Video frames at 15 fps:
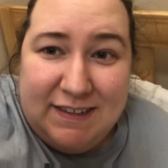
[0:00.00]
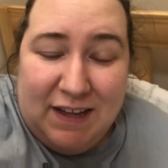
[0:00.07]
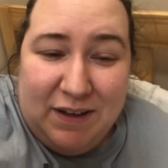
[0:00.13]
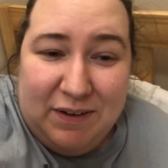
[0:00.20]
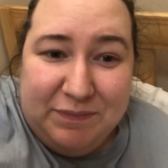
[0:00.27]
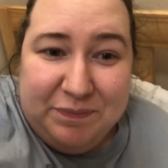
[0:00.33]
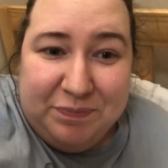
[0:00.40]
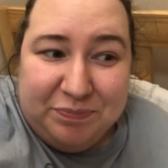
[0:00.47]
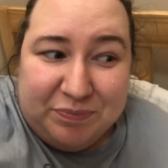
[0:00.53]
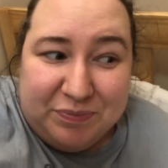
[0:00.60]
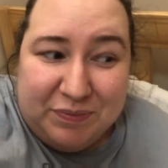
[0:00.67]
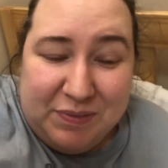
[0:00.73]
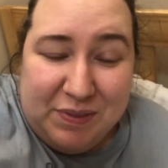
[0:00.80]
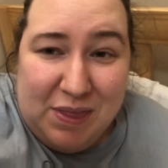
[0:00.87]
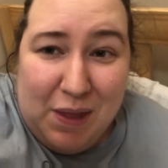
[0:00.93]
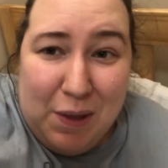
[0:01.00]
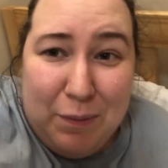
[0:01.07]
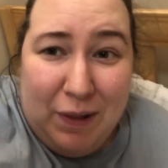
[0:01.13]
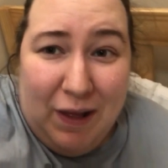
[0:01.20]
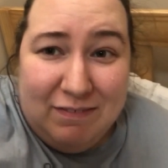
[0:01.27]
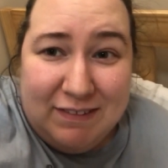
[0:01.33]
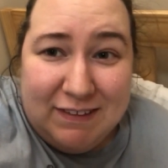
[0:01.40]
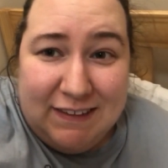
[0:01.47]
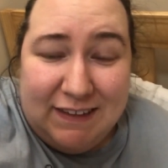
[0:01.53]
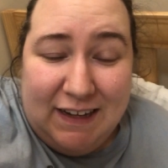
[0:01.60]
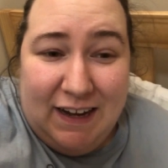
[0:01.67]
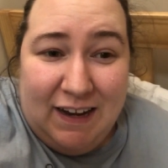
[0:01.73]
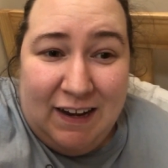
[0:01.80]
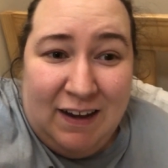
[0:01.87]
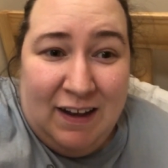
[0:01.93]
So, we'll have to
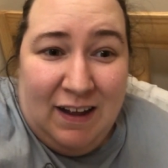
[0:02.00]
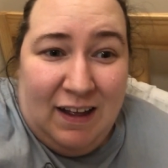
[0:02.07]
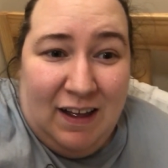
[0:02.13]
see.